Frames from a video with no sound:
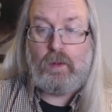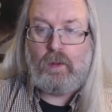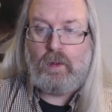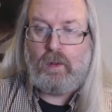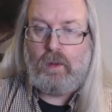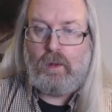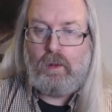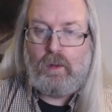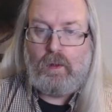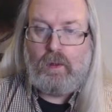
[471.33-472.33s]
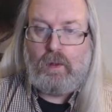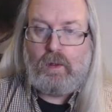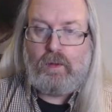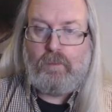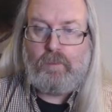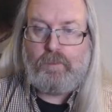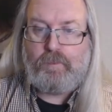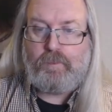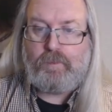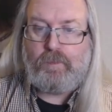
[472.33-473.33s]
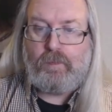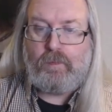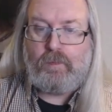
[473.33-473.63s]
(no one is talking)